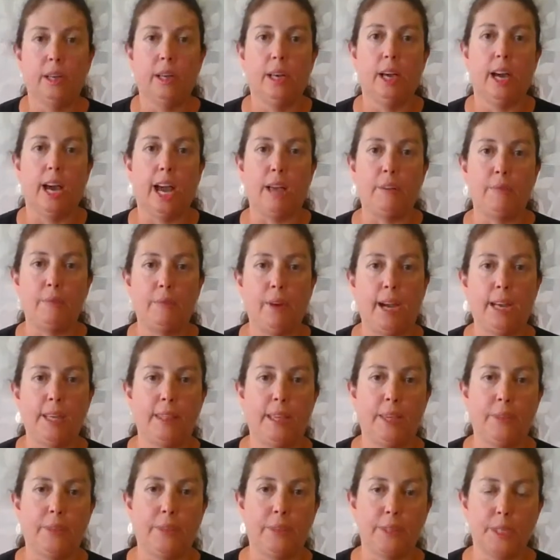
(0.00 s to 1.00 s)
I find
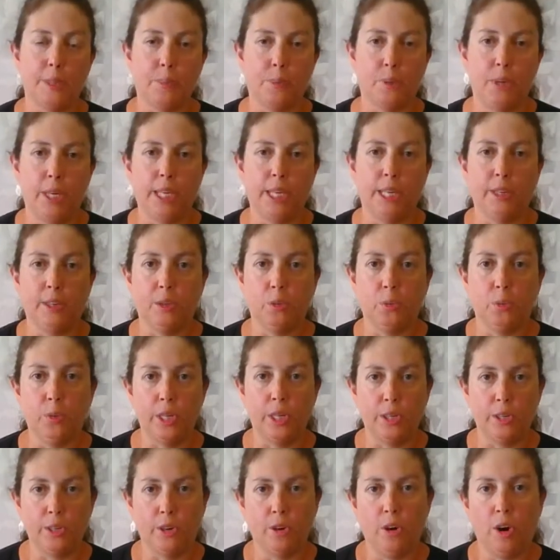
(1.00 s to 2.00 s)
that the spring and the
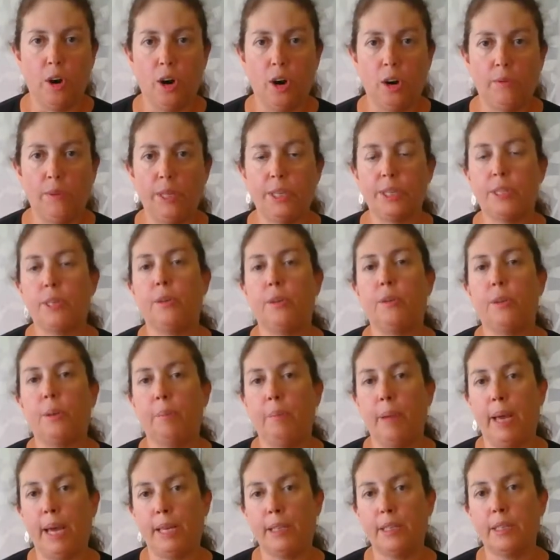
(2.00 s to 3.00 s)
winter harvests are the
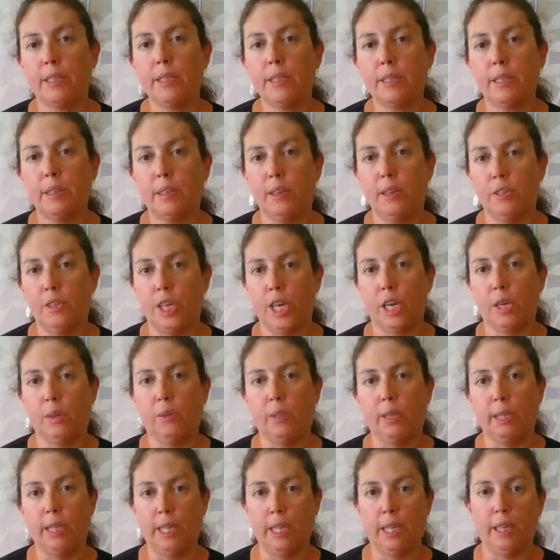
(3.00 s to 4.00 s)
best. They're
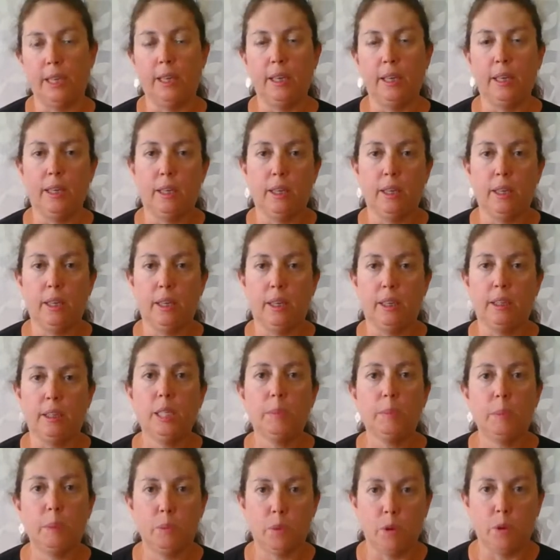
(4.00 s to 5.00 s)
generally a
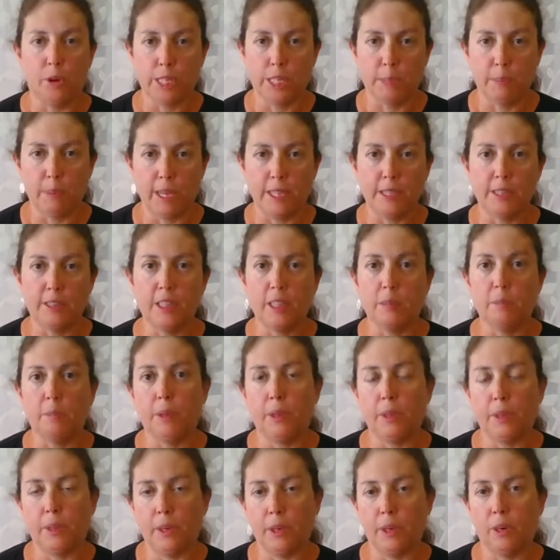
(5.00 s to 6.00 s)
little bit more expensive,
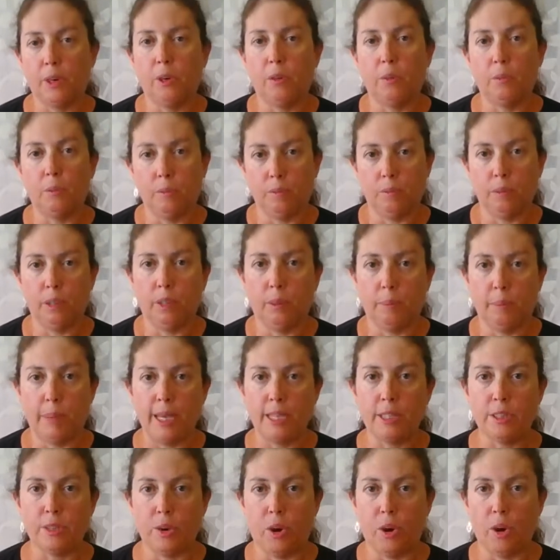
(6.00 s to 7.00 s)
but they're the
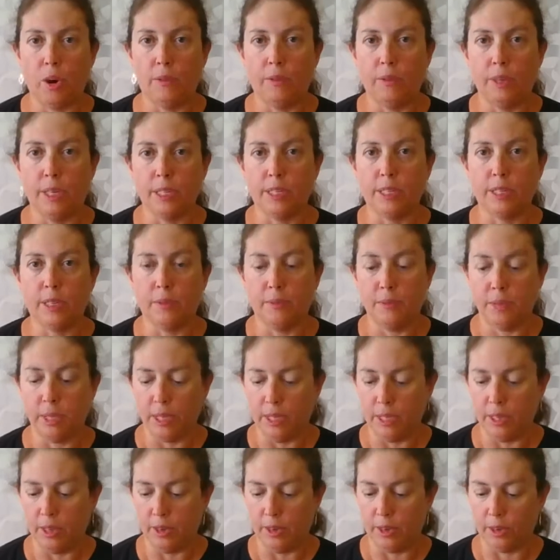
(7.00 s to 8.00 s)
best harvests of the
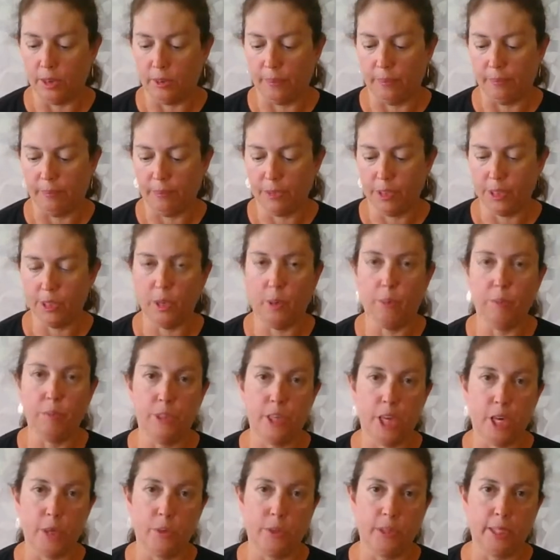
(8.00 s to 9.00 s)
year. So
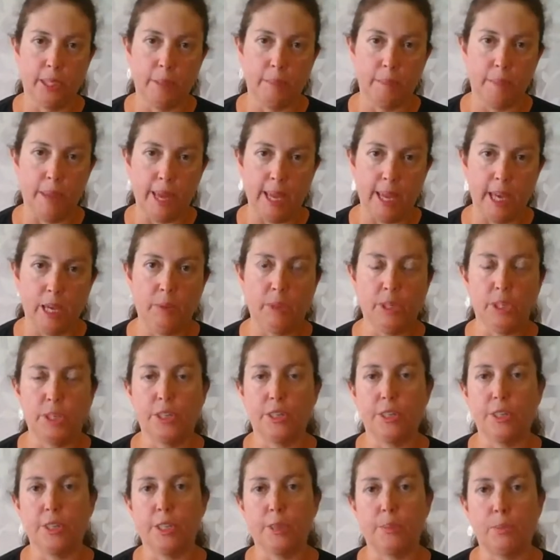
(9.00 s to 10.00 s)
generally May, which
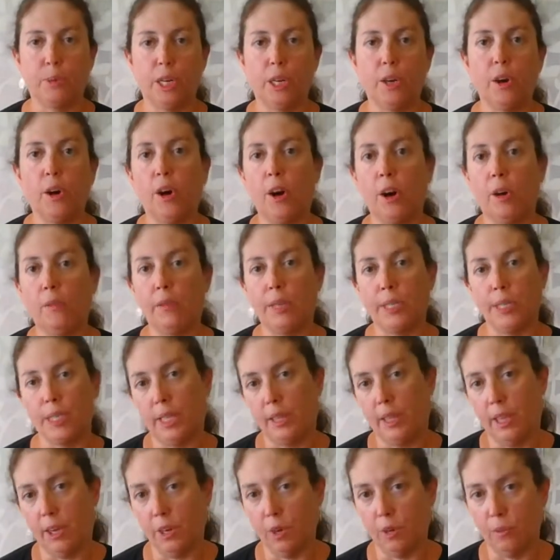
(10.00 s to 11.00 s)
is the spring harvest,
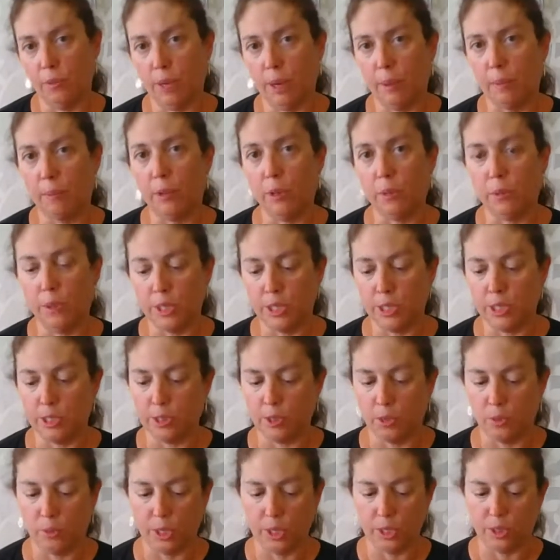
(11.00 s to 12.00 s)
and then November, which is
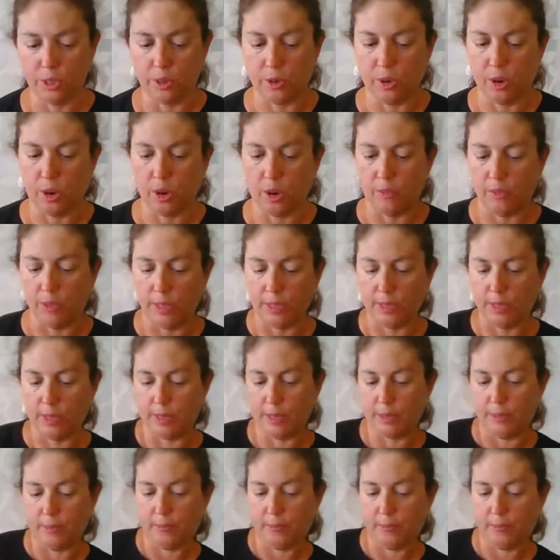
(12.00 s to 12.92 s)
the winter harvest.